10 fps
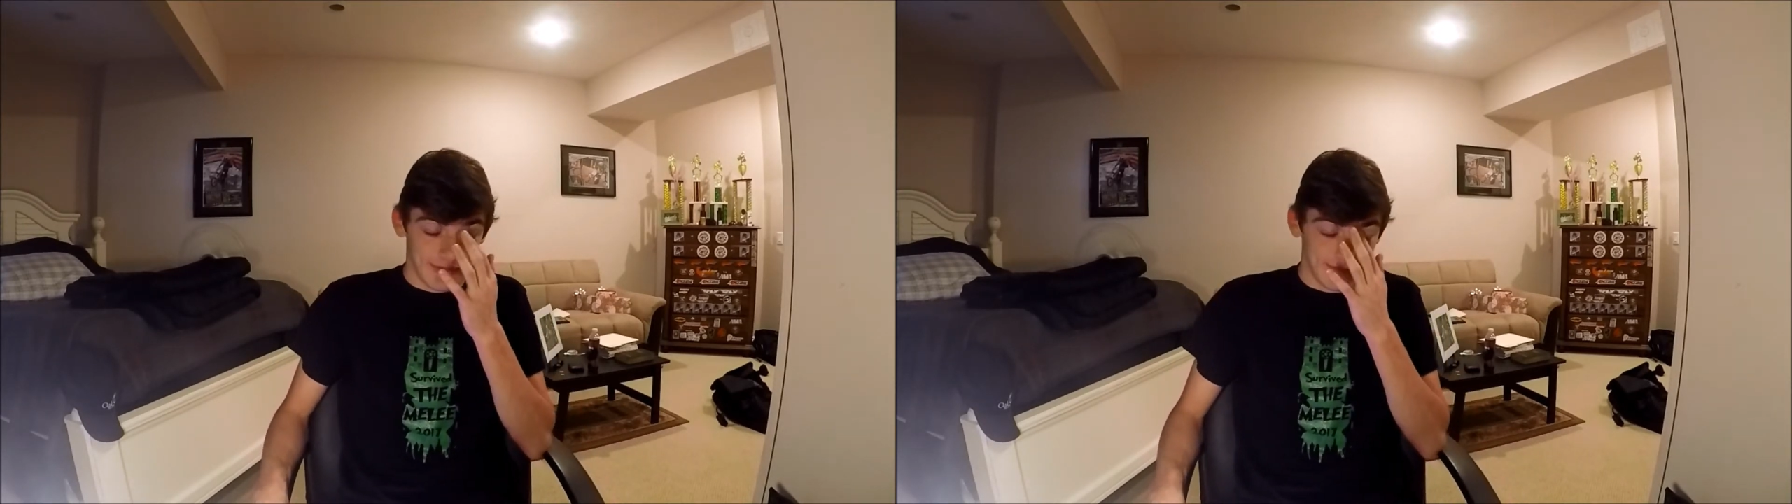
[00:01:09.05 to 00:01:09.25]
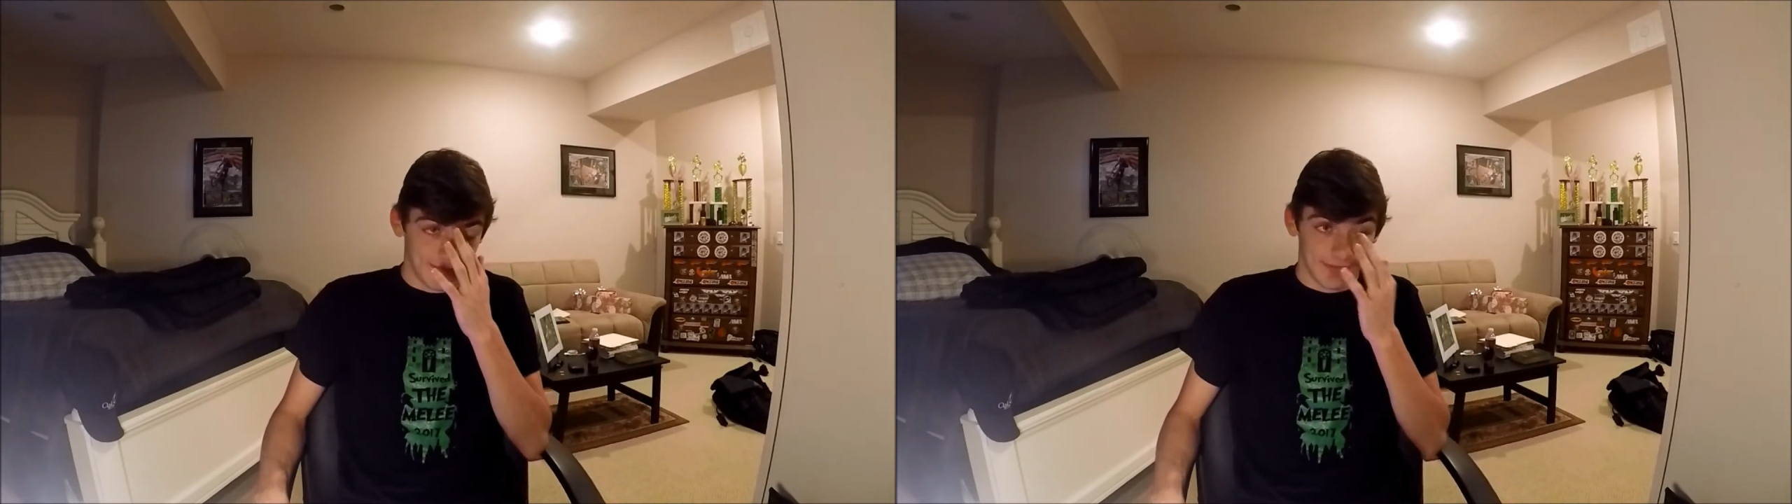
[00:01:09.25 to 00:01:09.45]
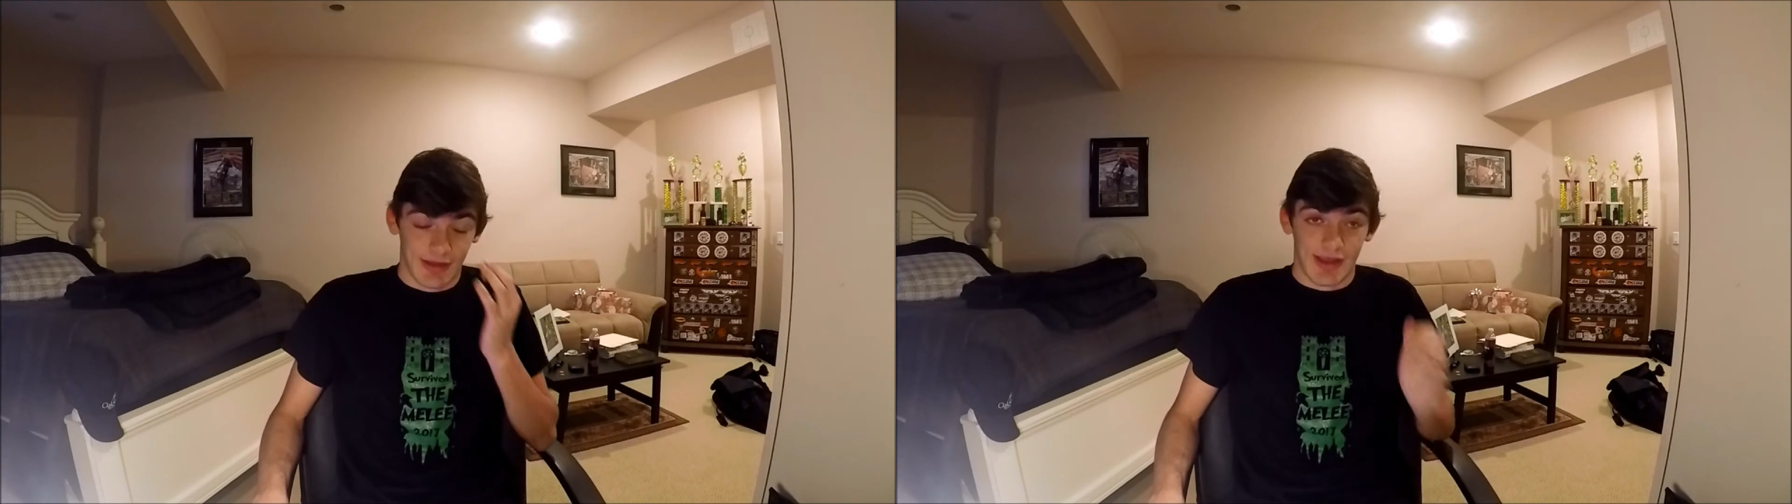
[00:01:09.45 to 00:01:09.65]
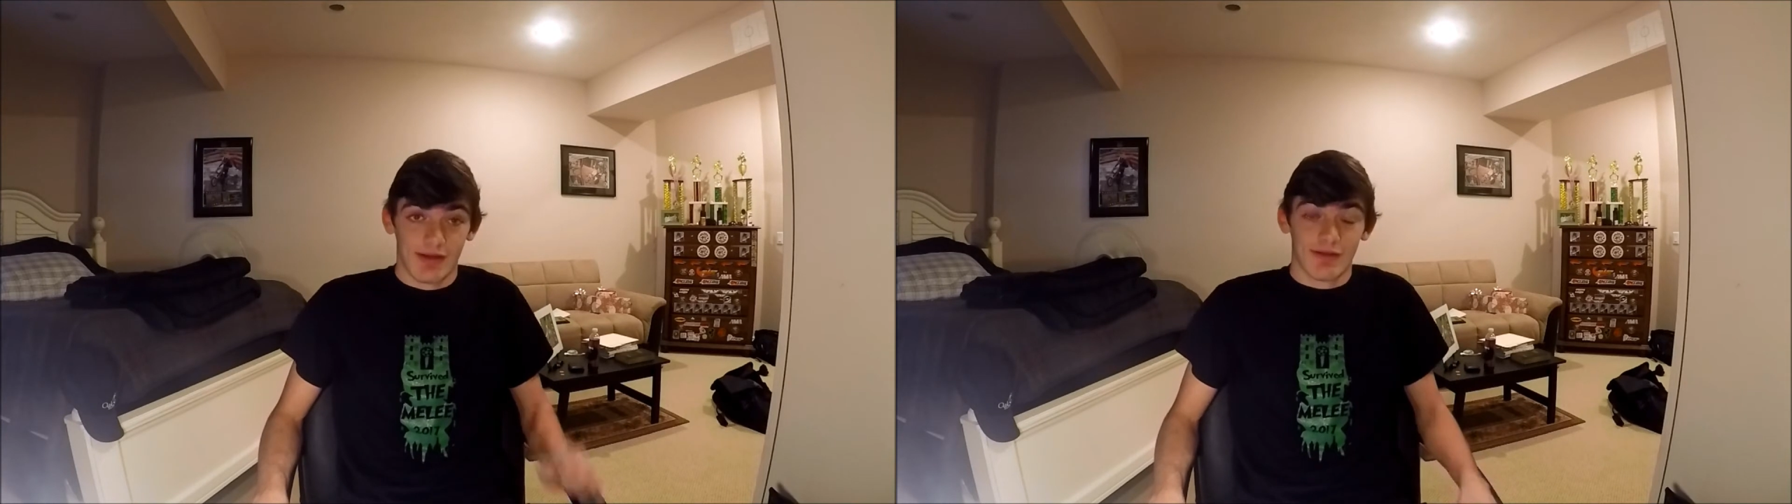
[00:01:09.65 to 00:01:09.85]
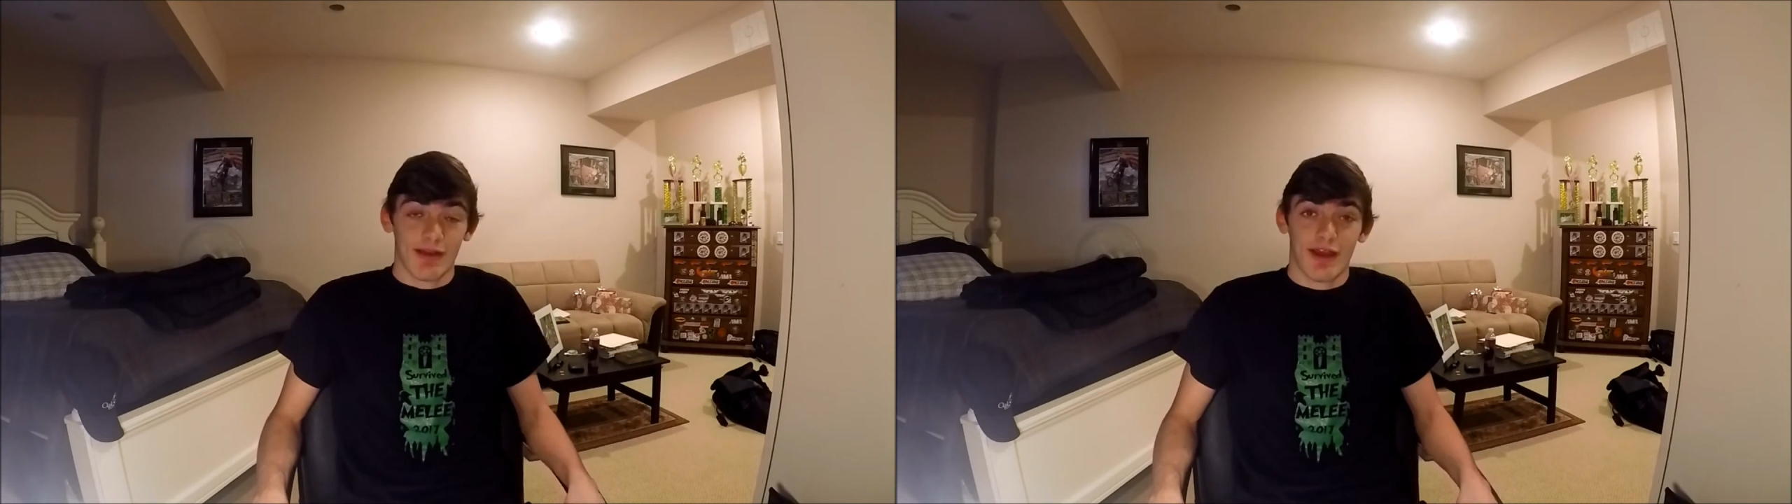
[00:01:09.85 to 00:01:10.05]
like,
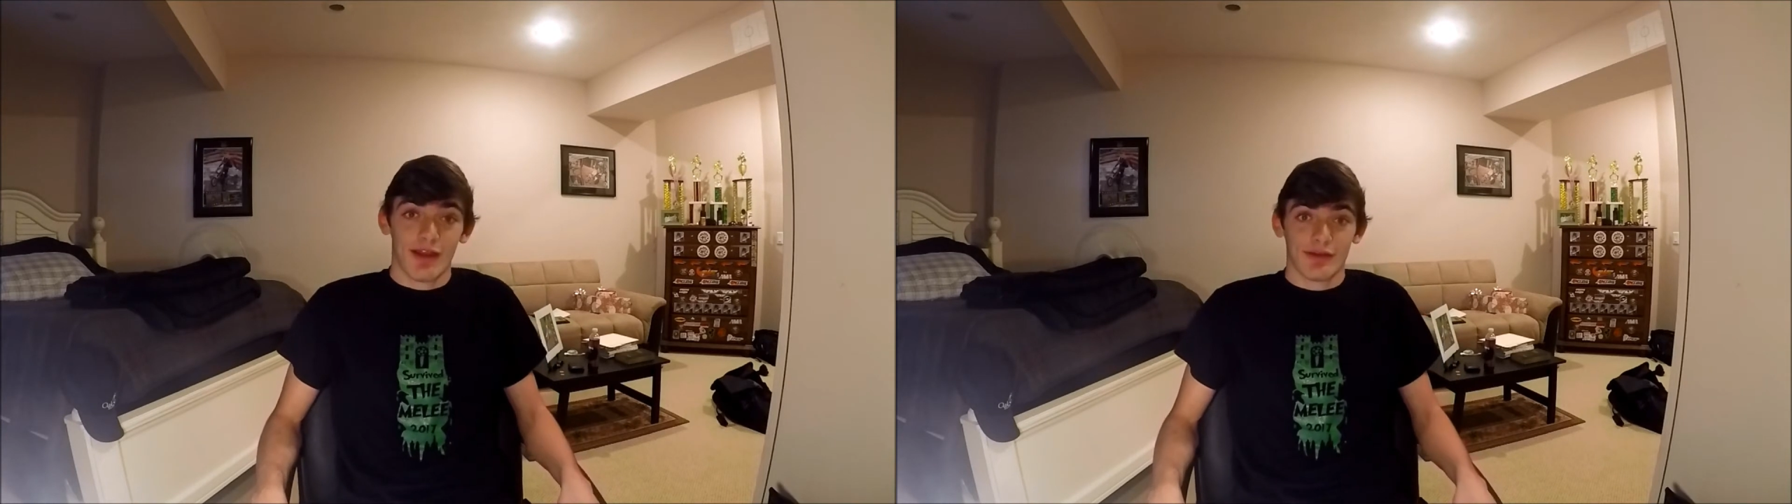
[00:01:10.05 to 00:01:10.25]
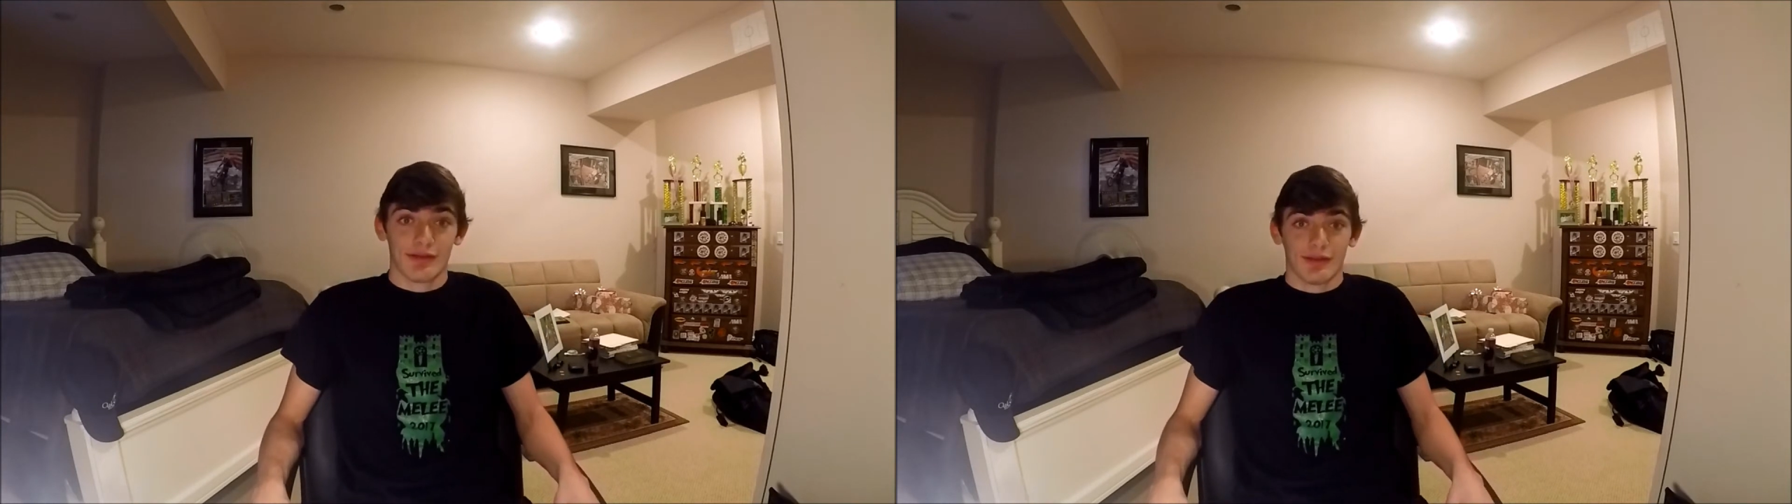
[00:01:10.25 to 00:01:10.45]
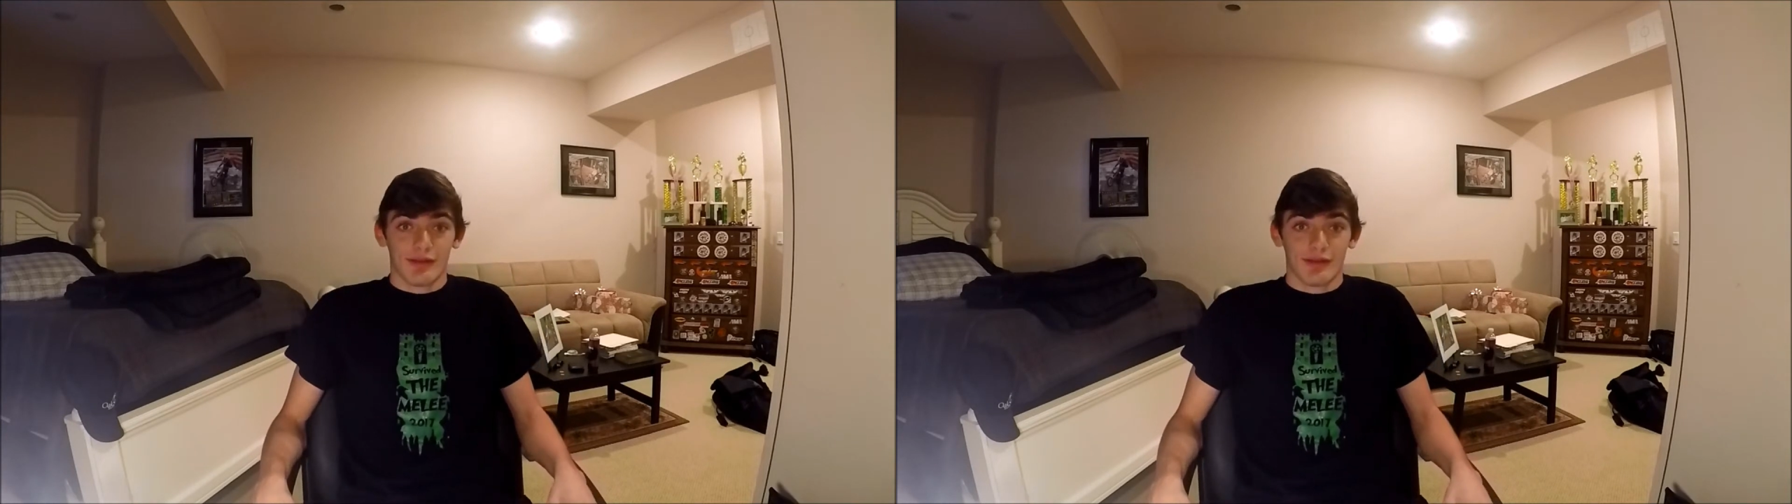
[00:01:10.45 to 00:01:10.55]
eight or nine.